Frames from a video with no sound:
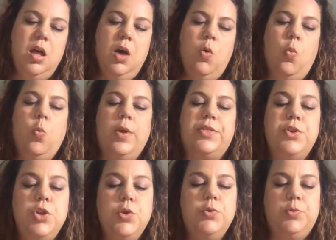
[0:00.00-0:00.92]
With
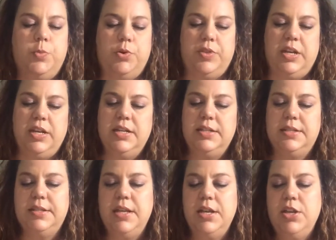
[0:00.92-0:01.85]

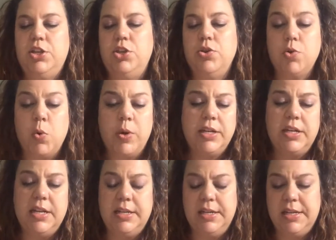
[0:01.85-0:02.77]
newsworthiness, you're going to
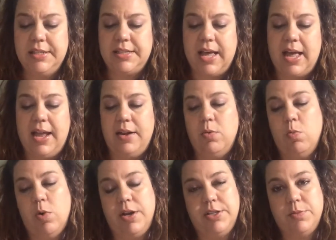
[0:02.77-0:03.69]
need to decide
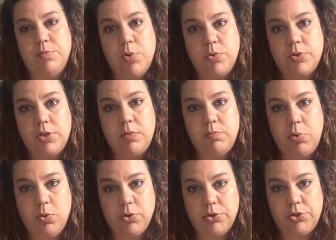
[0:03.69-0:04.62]
what is most
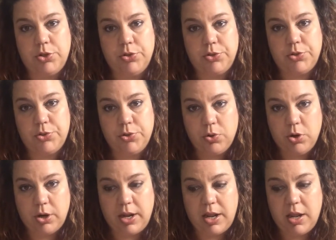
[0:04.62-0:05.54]
important to the
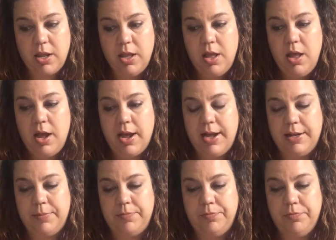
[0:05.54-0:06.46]
story
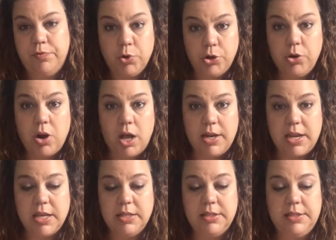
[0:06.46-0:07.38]
for your
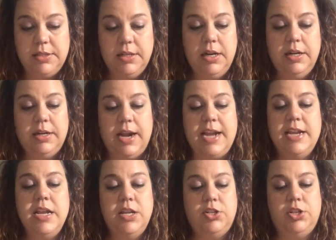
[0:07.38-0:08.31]
audience, right?
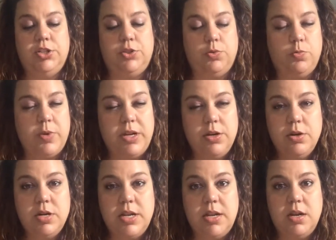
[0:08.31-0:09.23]
Does the reader
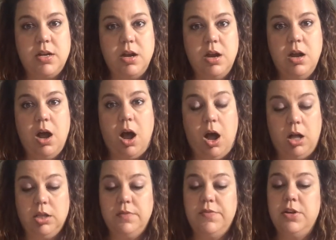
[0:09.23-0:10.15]
need
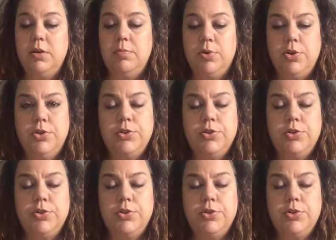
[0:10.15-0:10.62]
all of the numbers